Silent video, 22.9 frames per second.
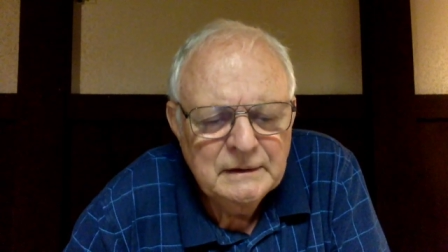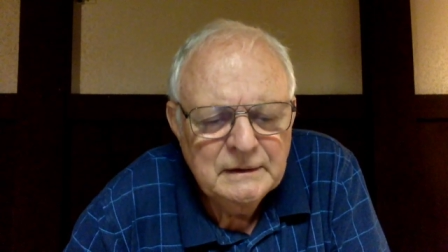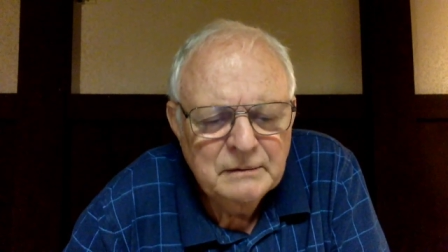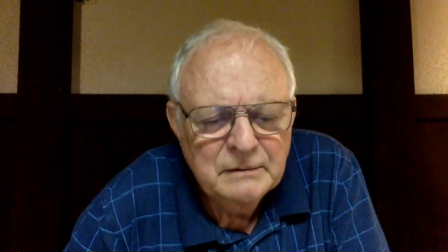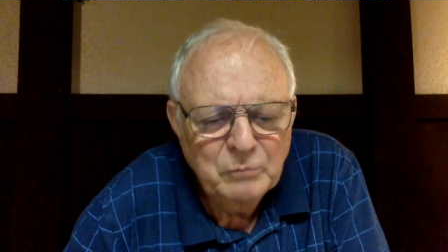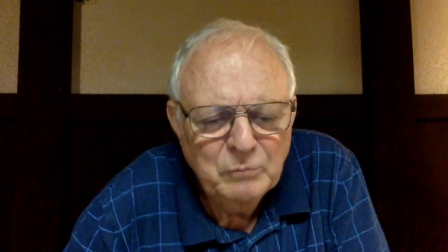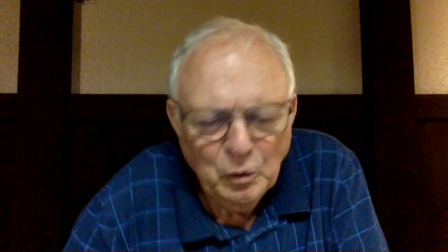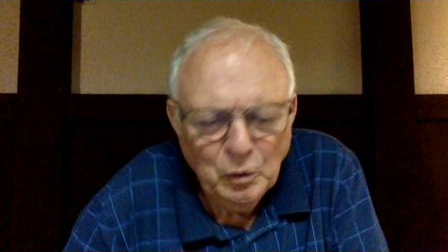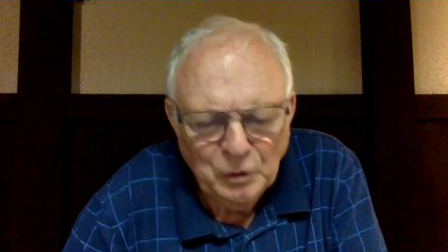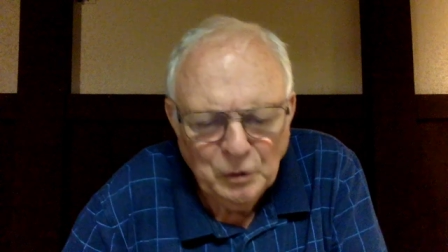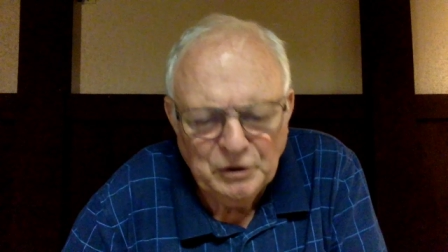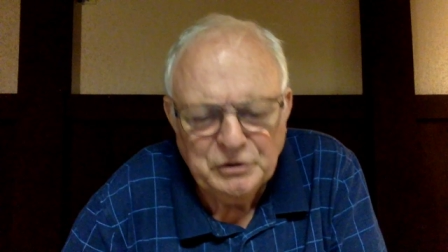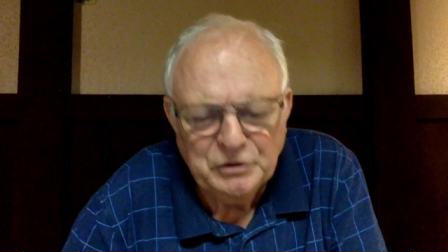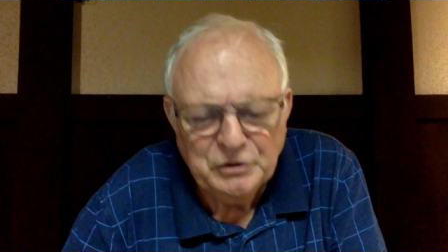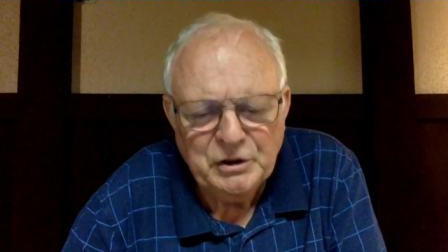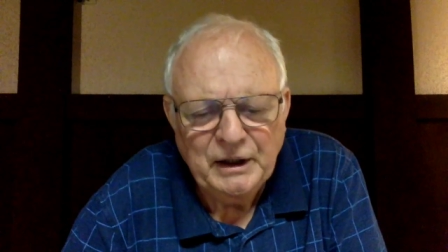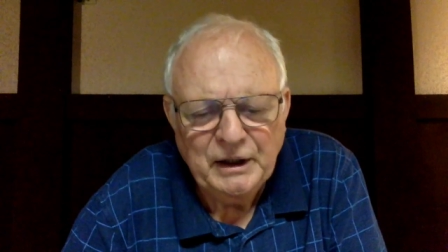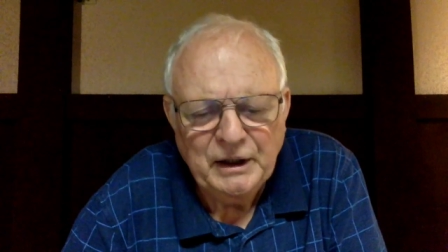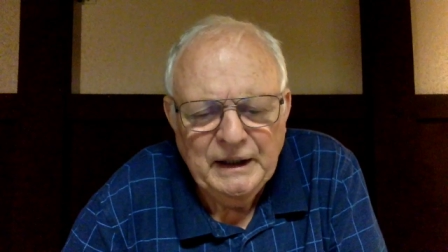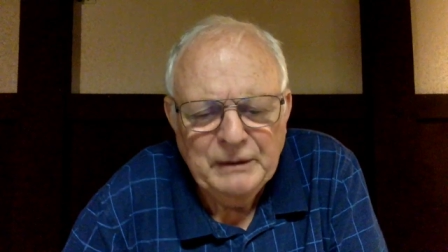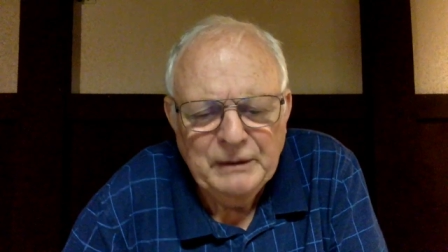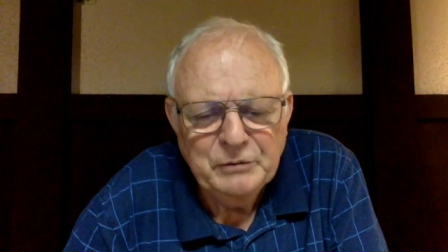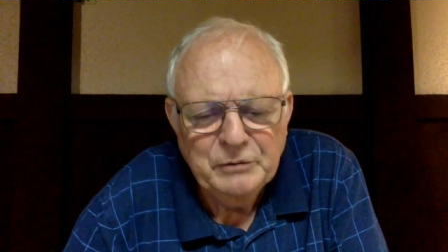more
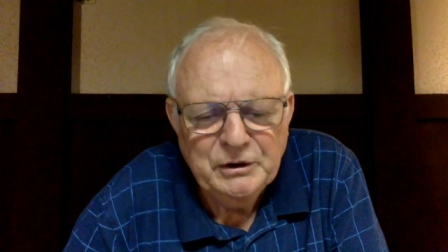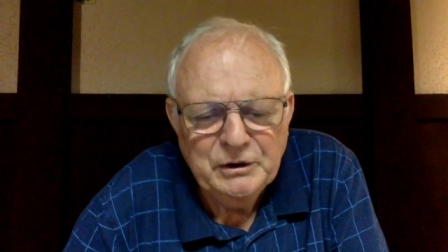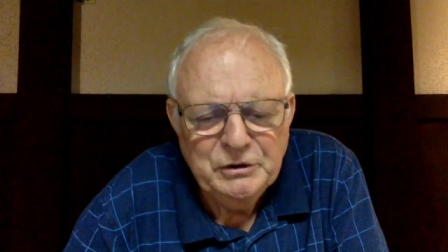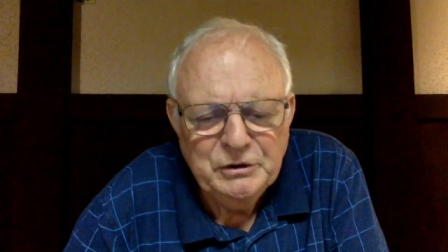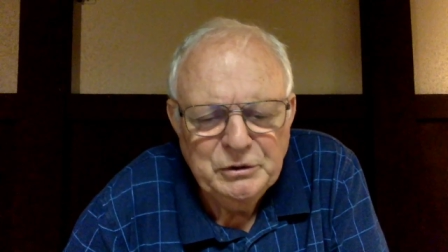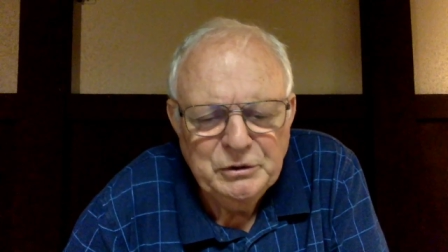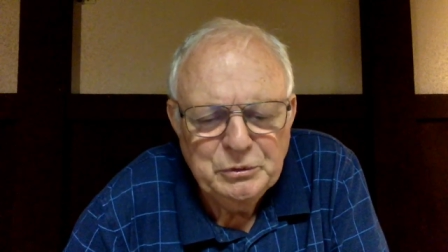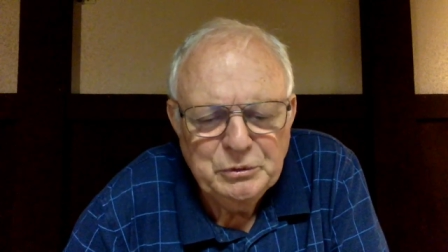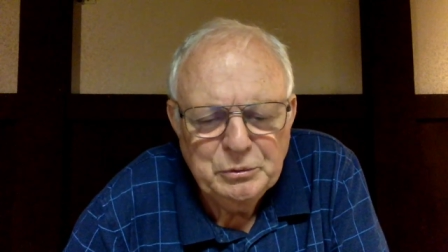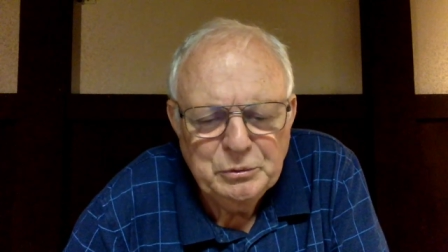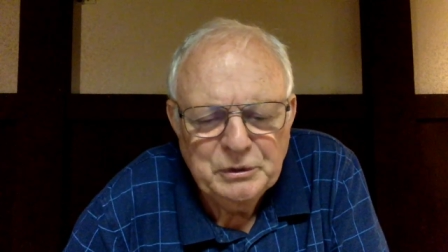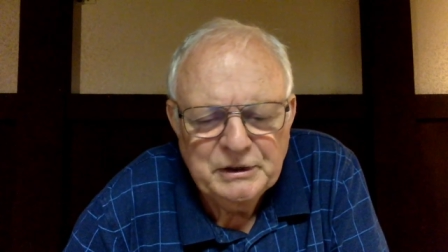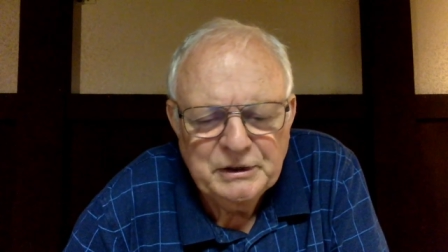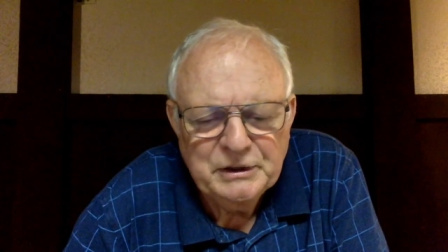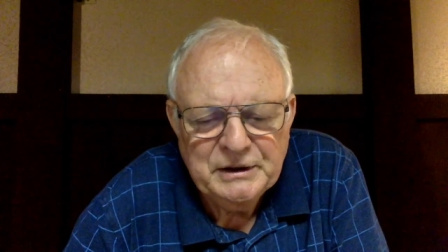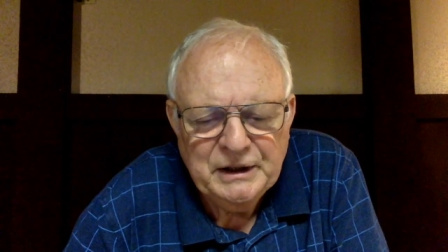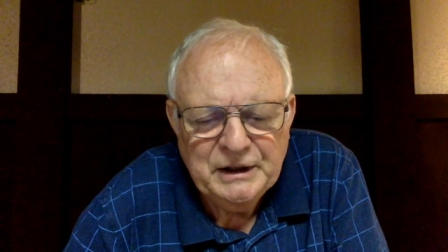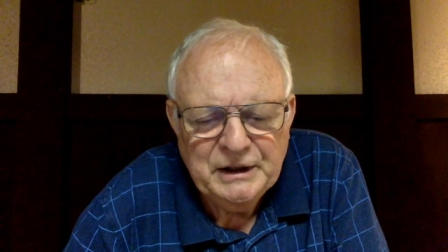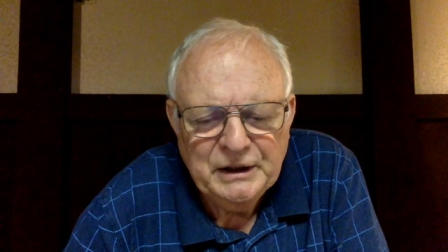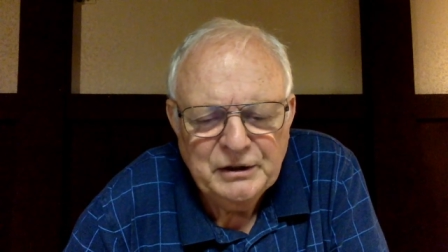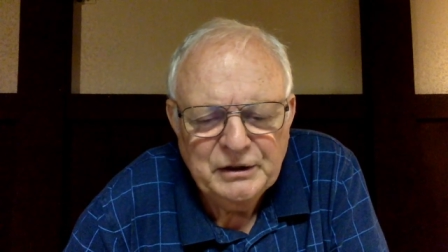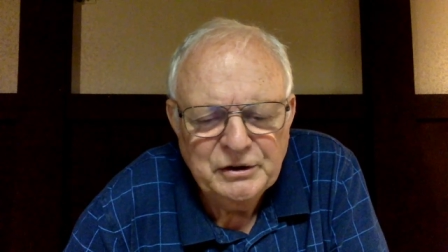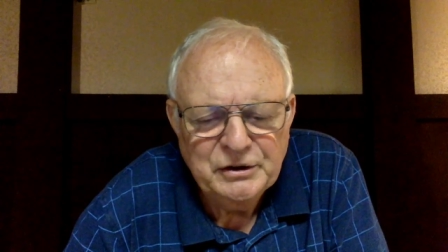time than you would
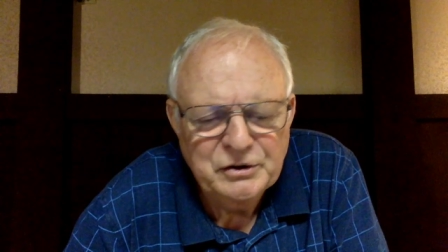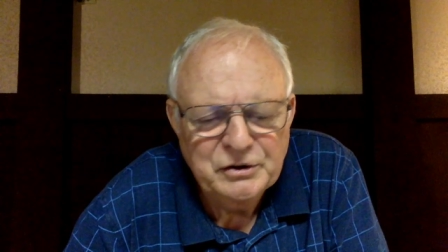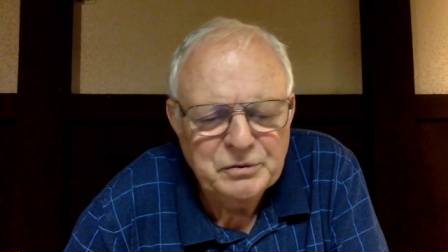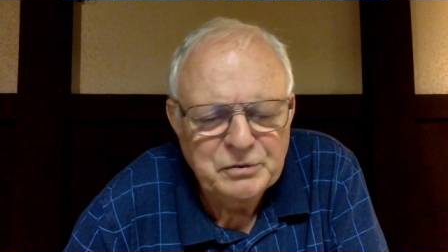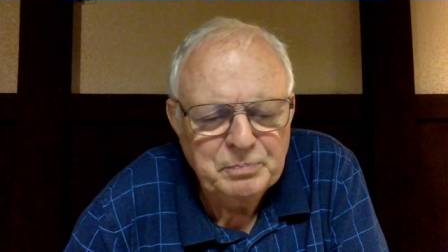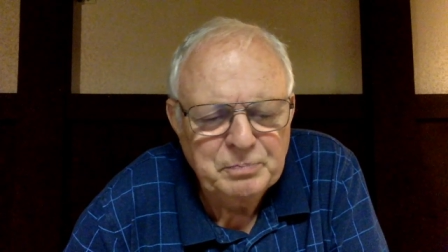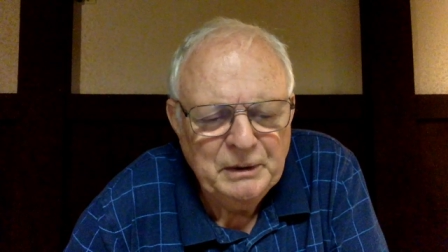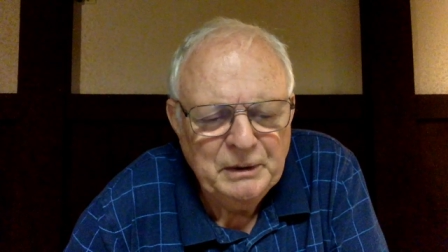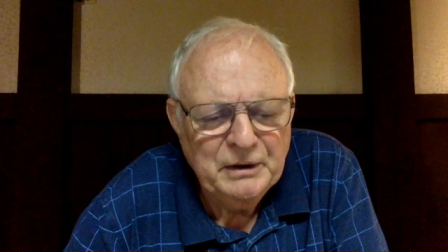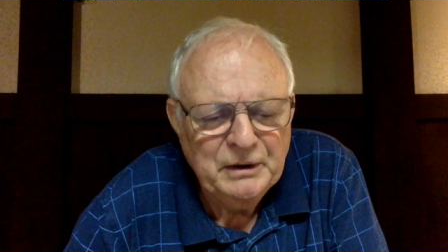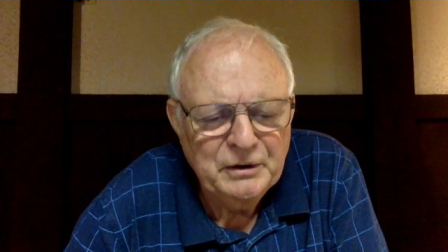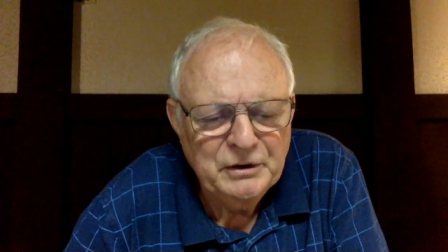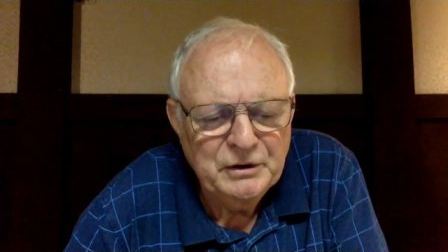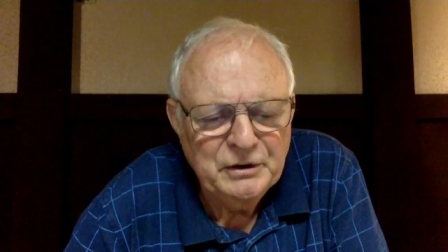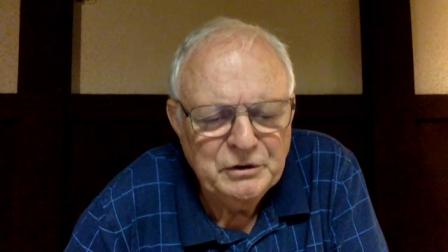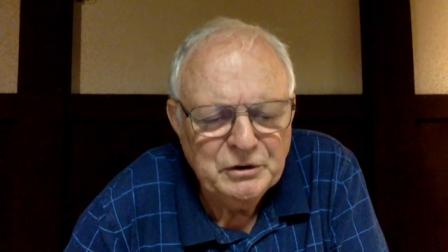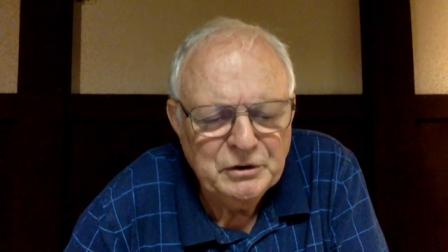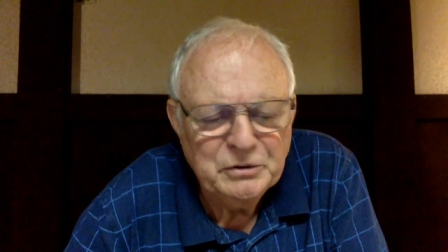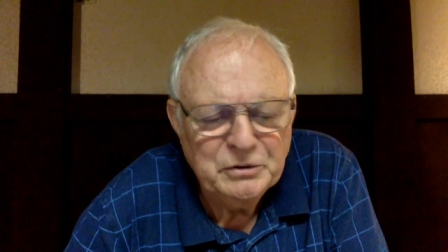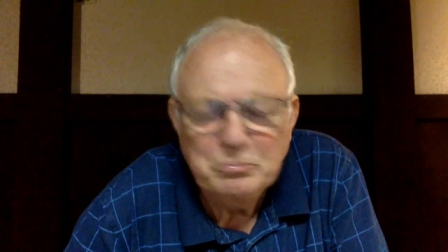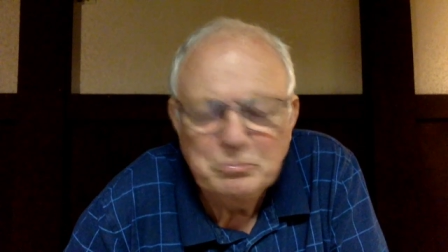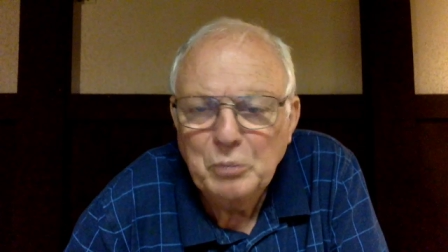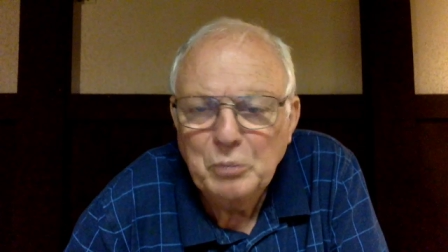care to spare in
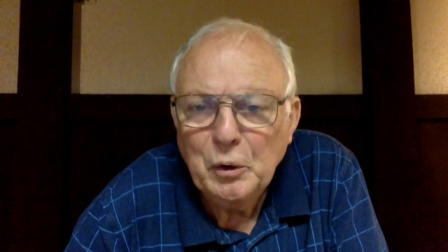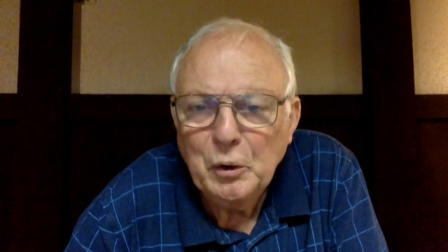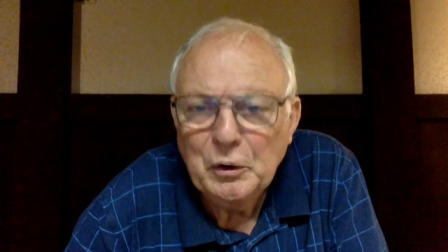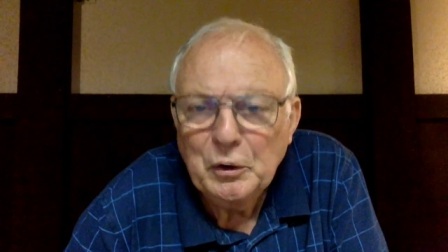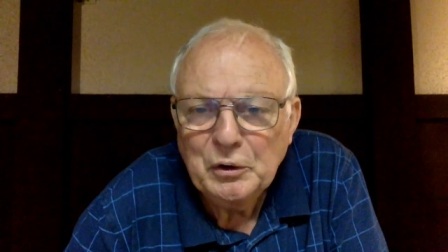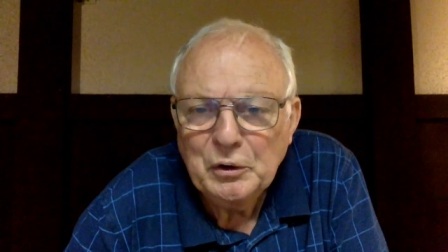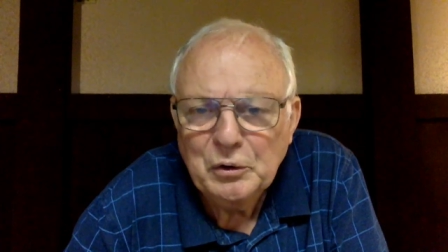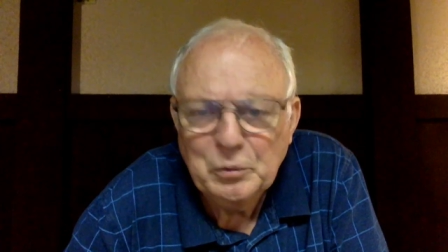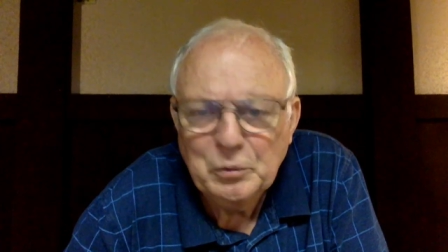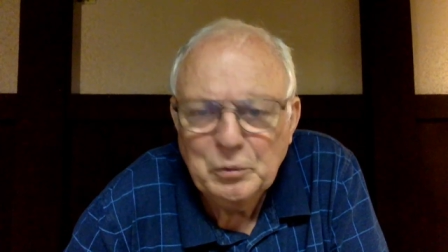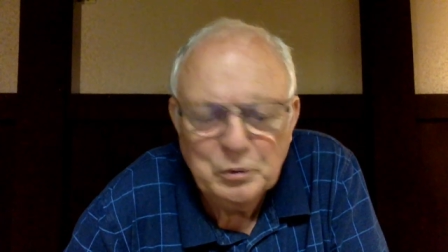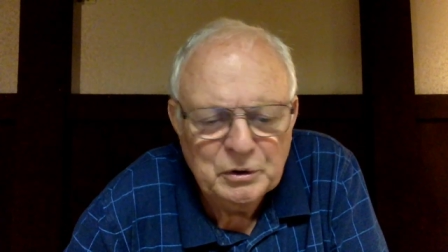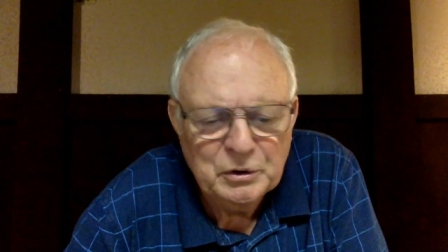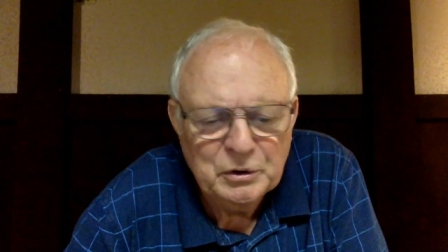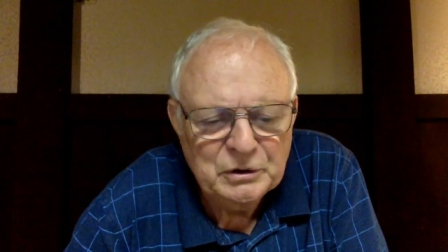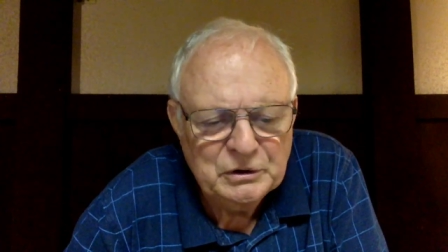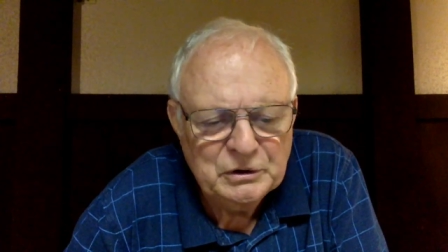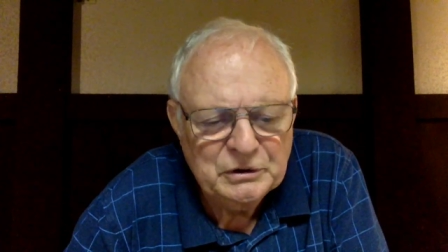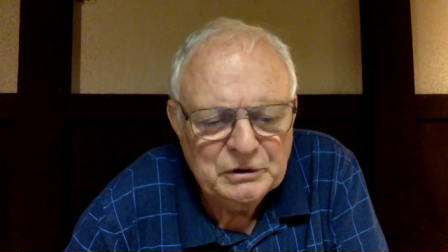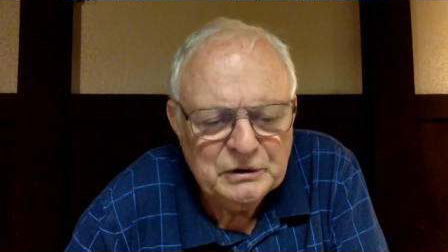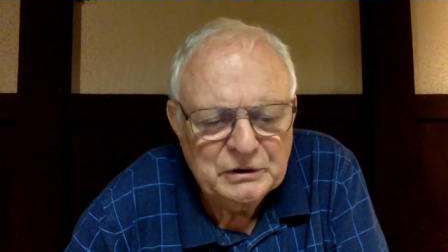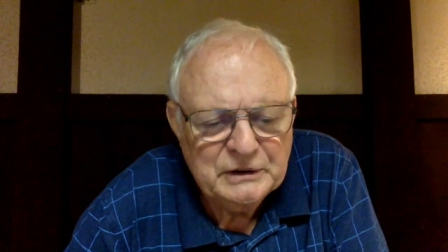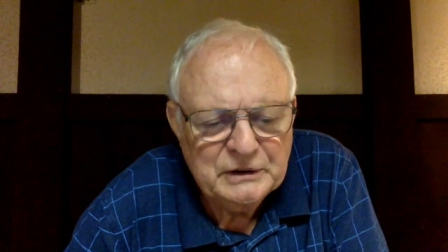your mortal
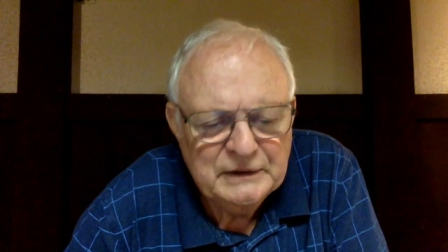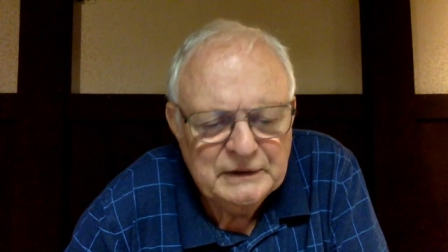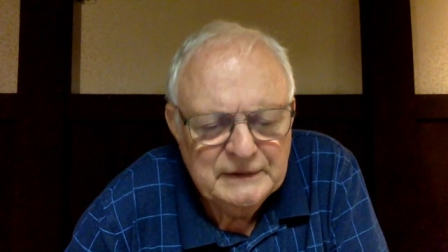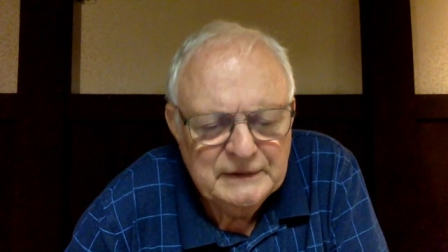world.